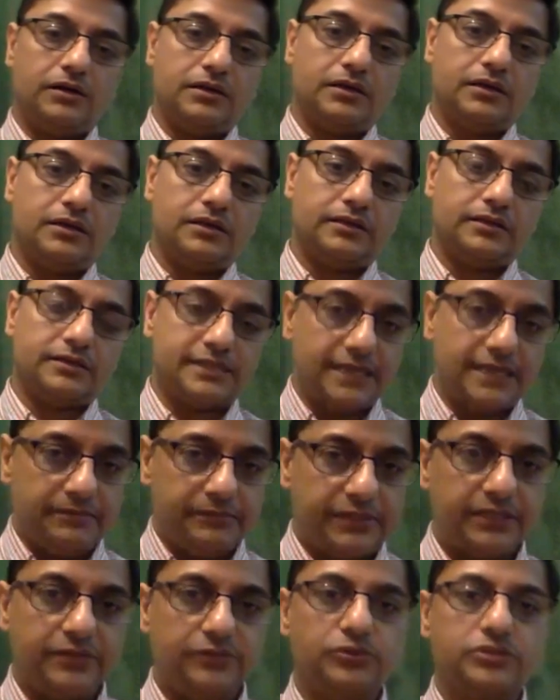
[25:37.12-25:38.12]
The same
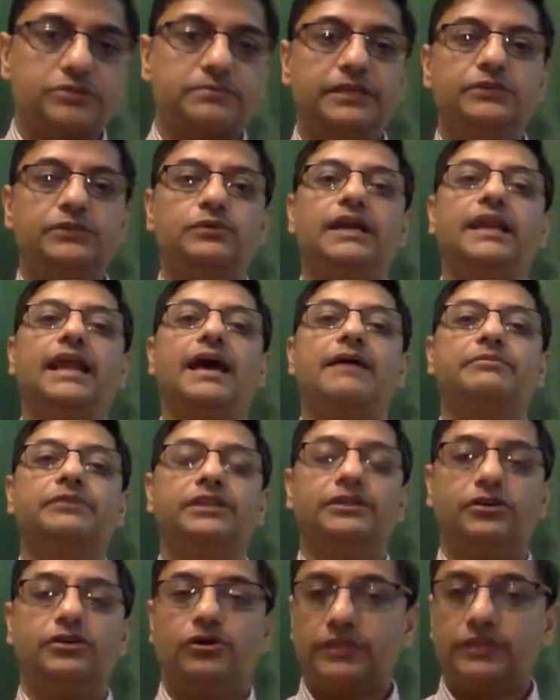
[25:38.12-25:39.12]
thing was meanwhile
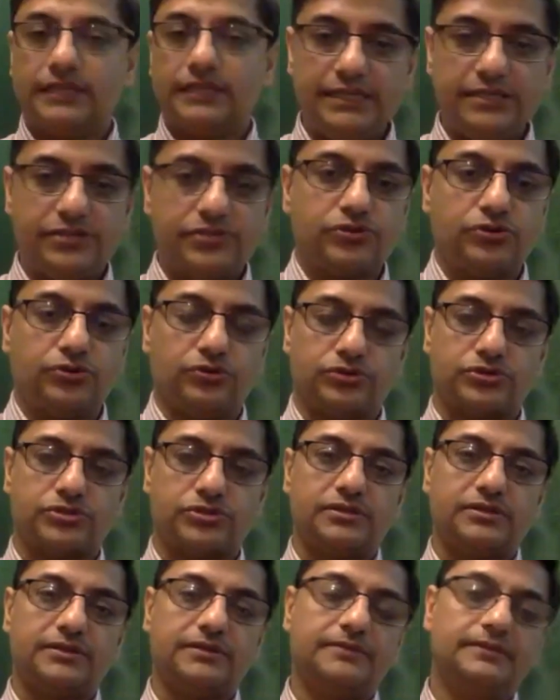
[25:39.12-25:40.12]
happening on the east
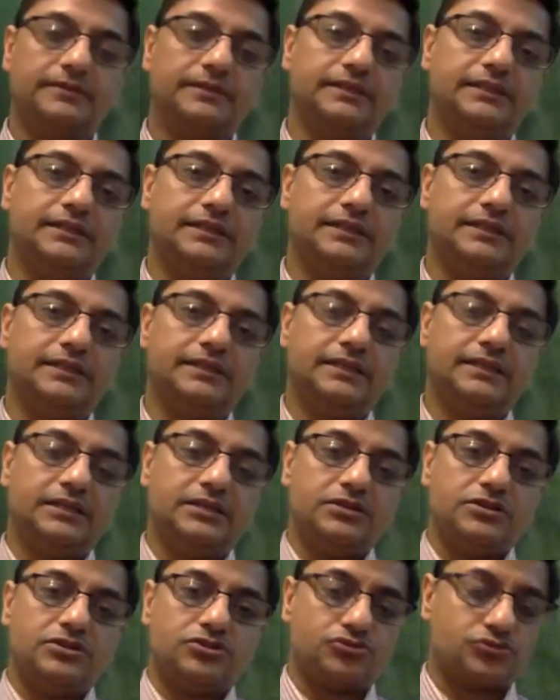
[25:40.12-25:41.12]
coast.
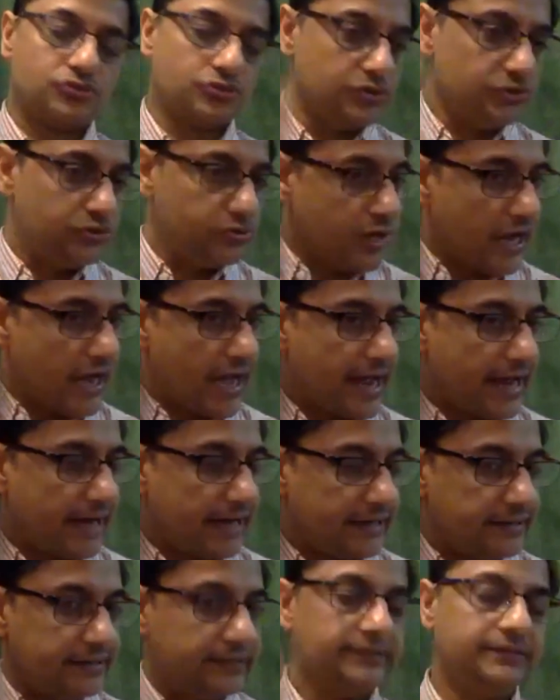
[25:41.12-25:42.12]
So you
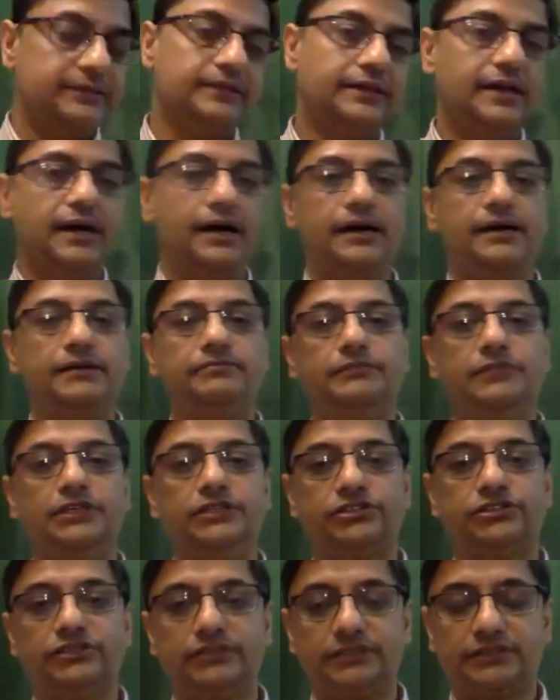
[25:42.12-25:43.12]
had uh,
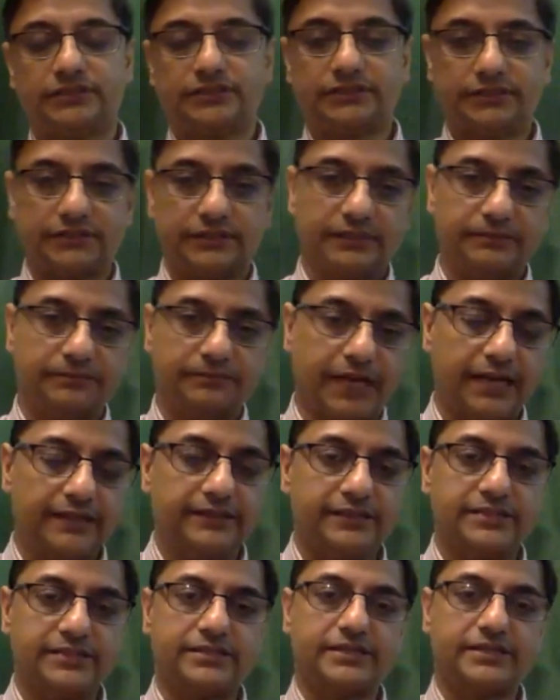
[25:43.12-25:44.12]
merchants. By
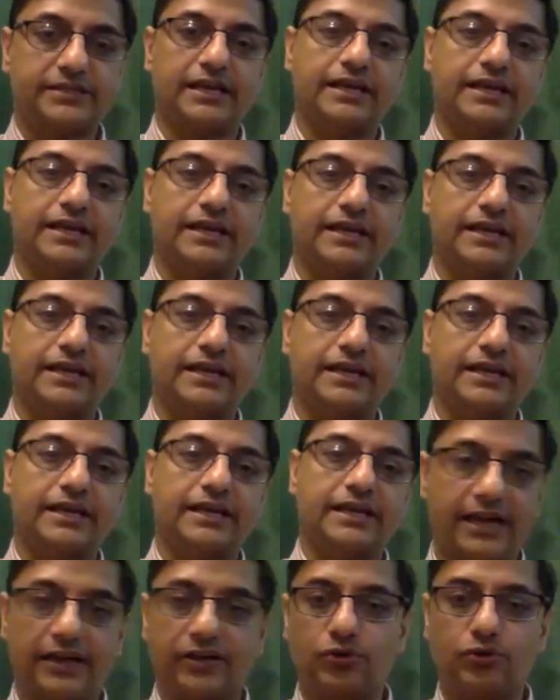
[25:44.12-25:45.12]
this time, the entire
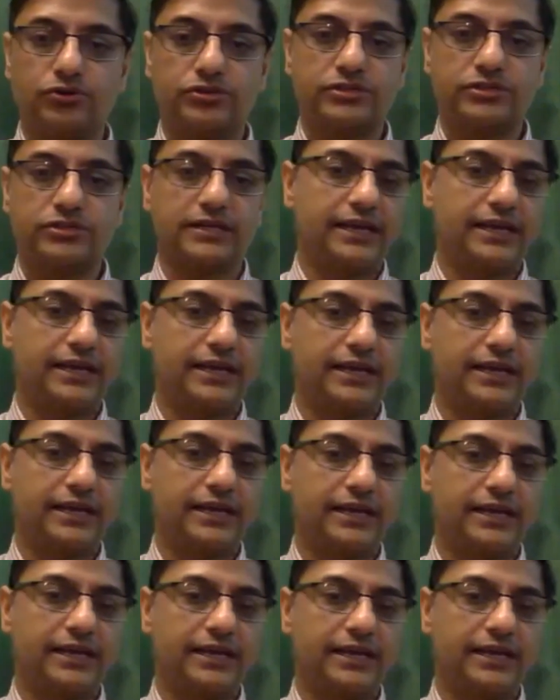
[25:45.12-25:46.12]
coastline
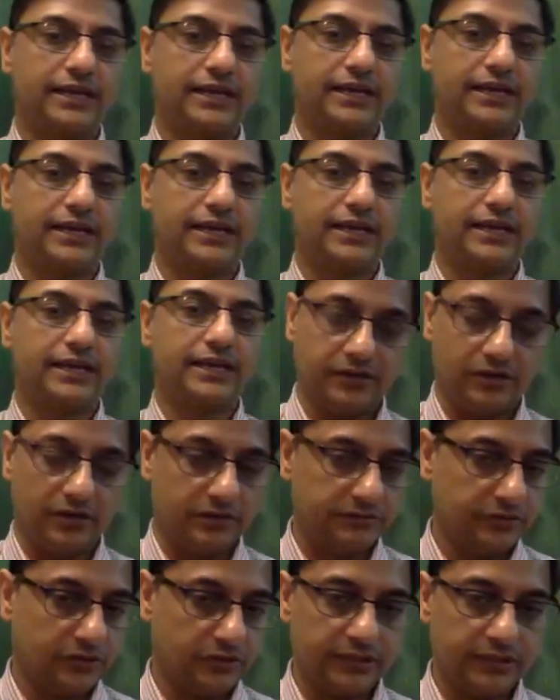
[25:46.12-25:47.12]
trade uh,
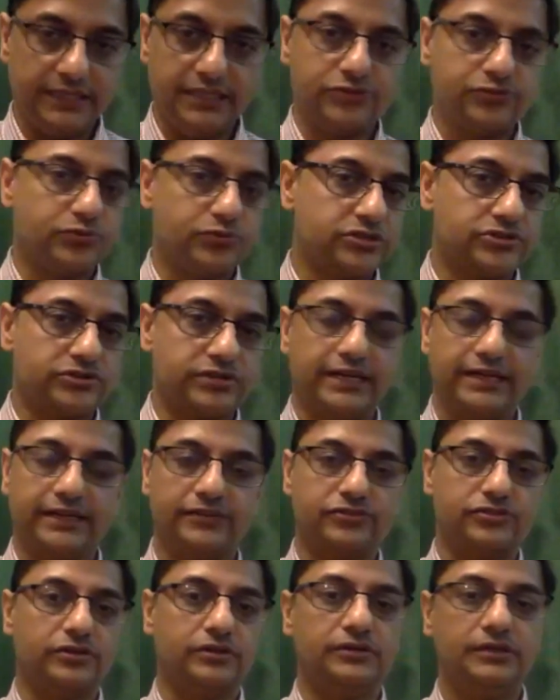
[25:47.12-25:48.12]
on the east was trading.
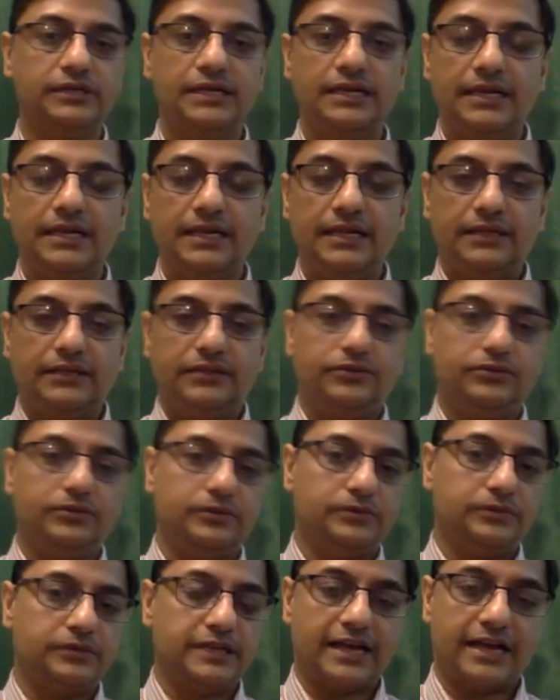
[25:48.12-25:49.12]
So you
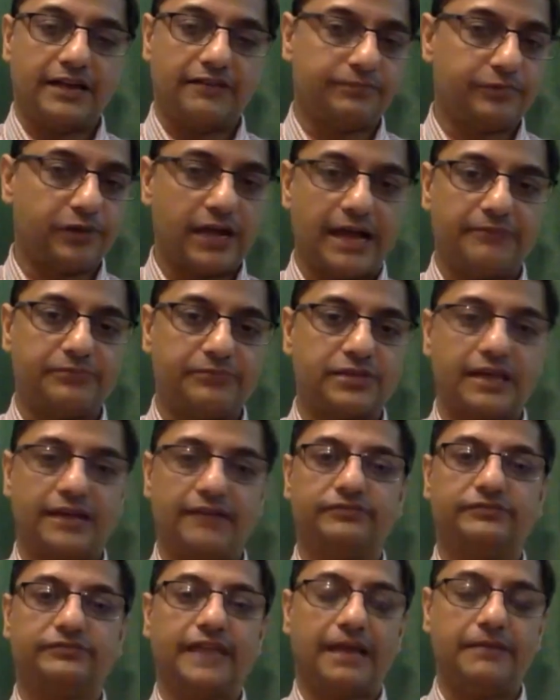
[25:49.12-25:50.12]
would have perhaps
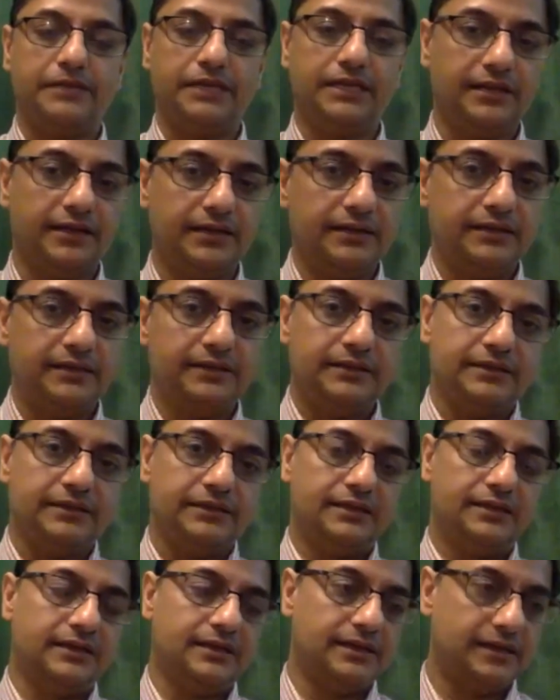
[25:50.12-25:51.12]
have Tamil,
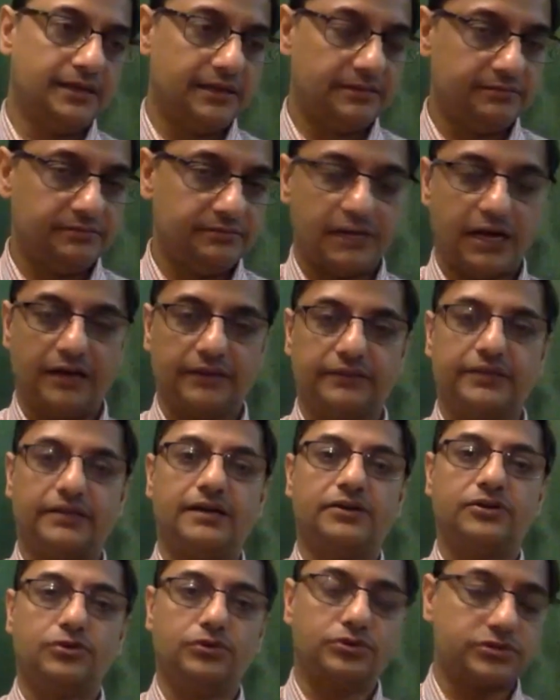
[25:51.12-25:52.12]
um, Andhra
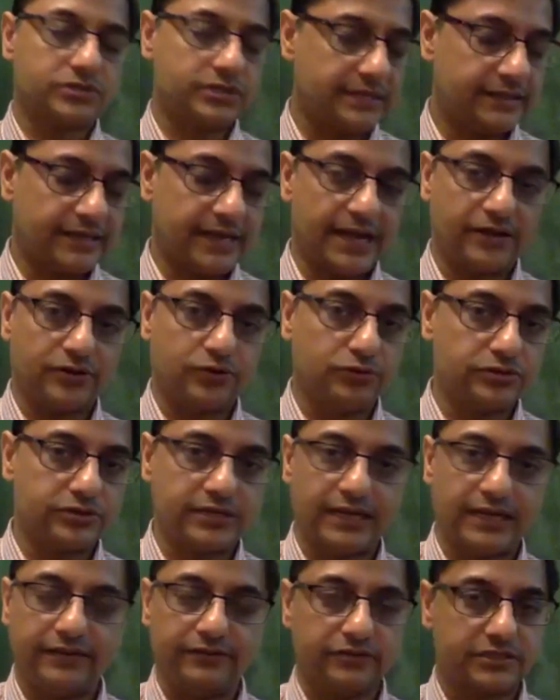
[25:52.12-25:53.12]
coast. The entire
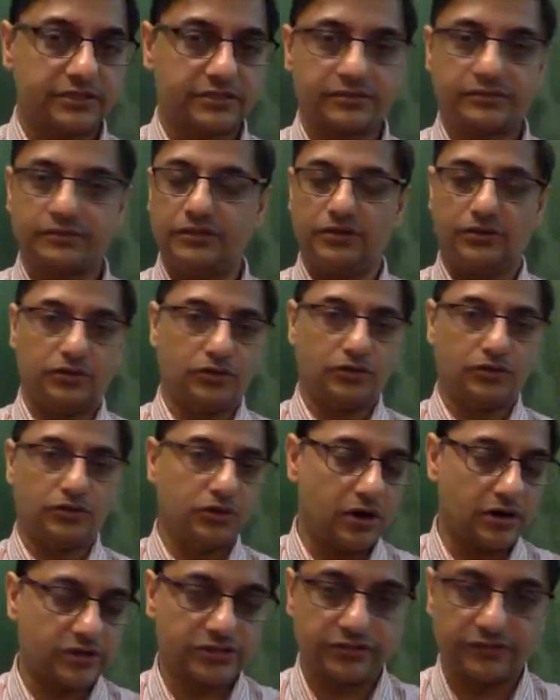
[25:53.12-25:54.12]
coastline was, you know,
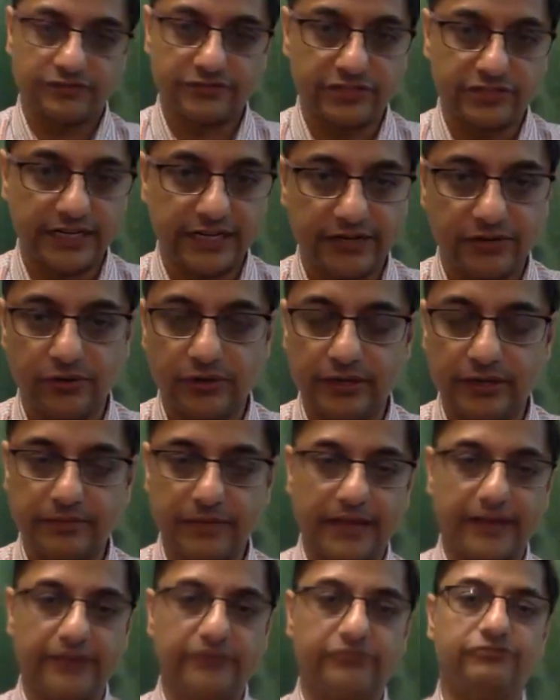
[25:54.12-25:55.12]
lots of trade going
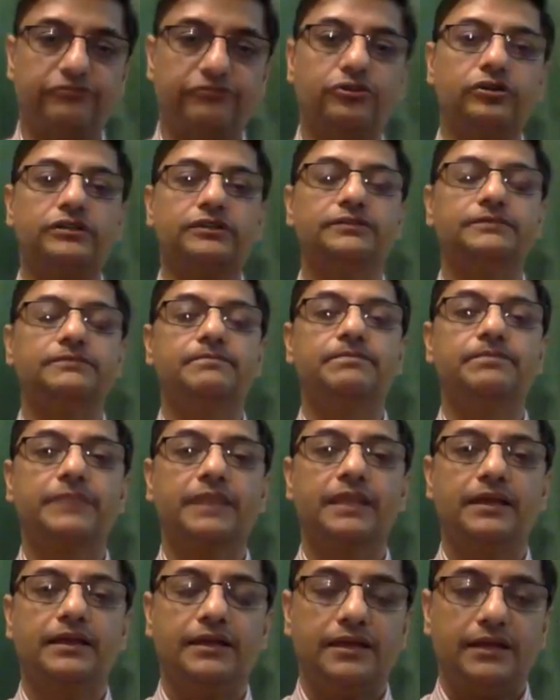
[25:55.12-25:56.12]
back and forth.
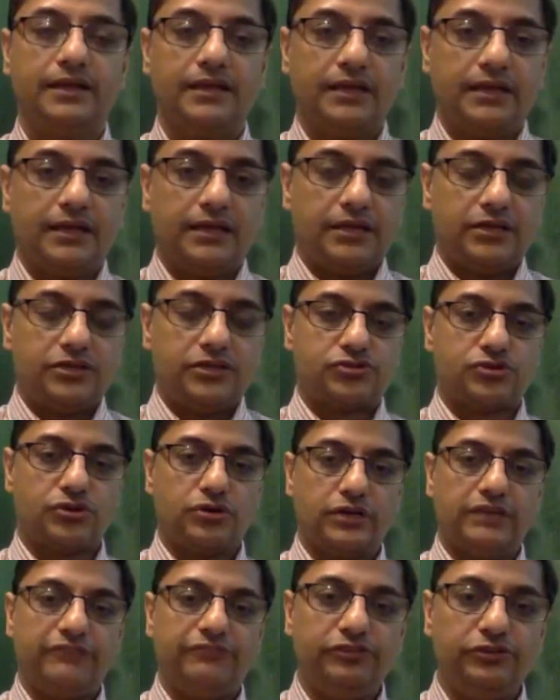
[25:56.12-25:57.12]

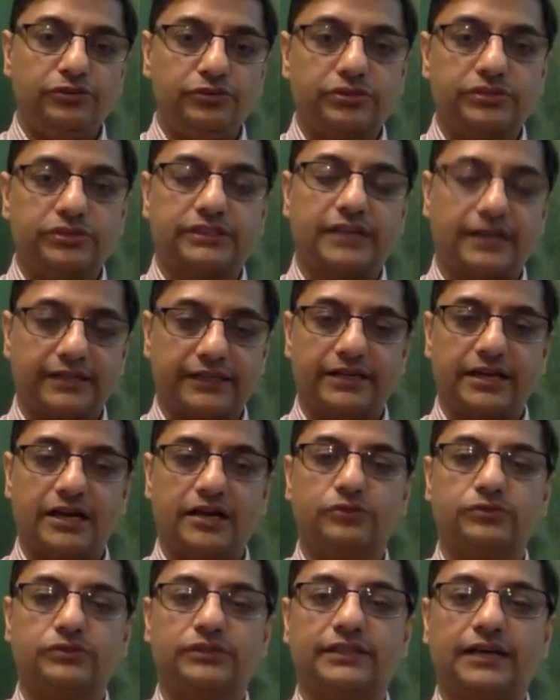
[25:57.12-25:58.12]
So if you started
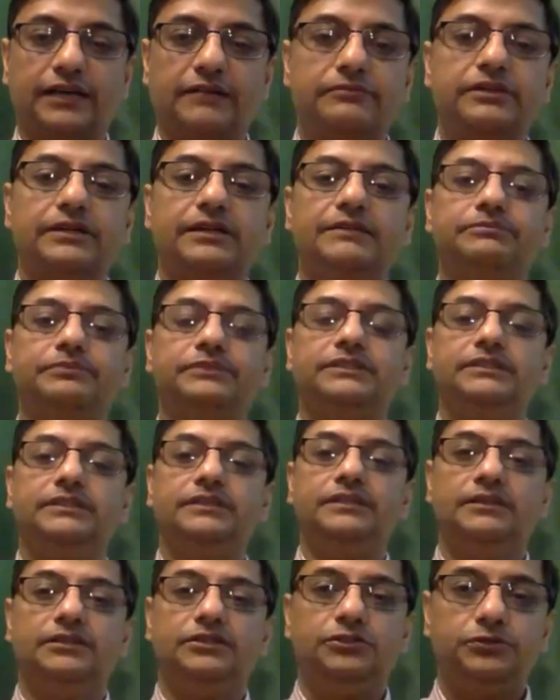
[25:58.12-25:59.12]
out
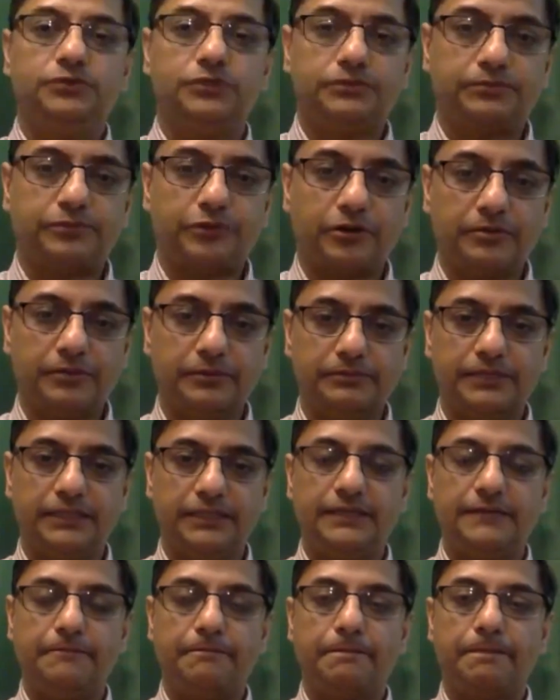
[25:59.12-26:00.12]
Tamralipti, you would
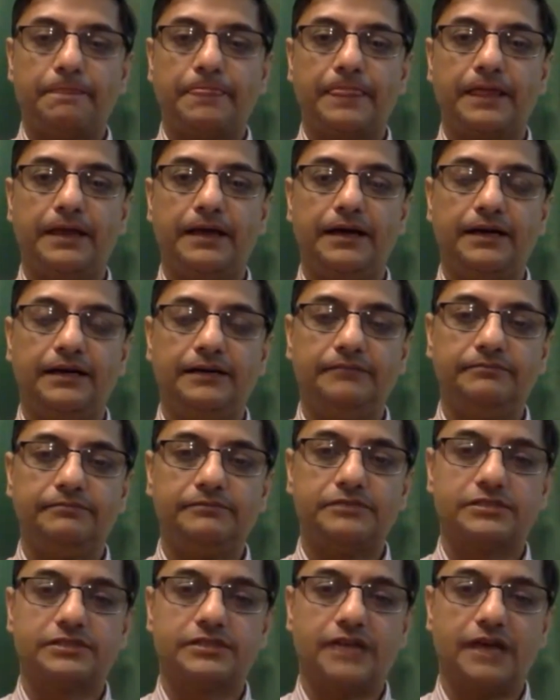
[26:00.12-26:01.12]
probably
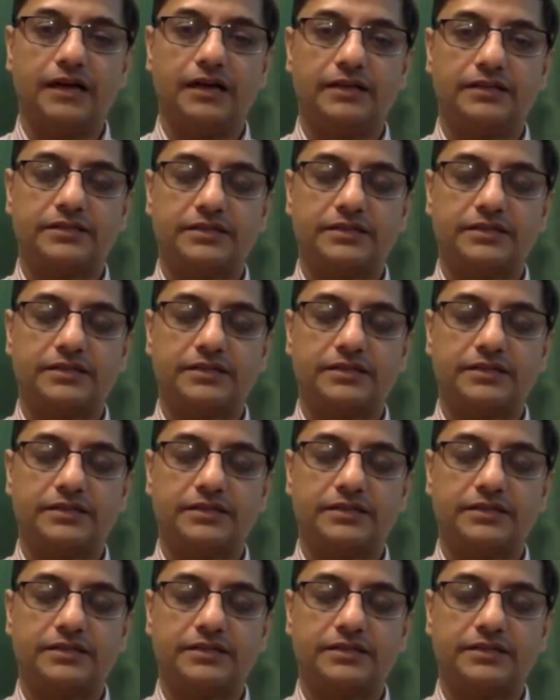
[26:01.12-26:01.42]
um, st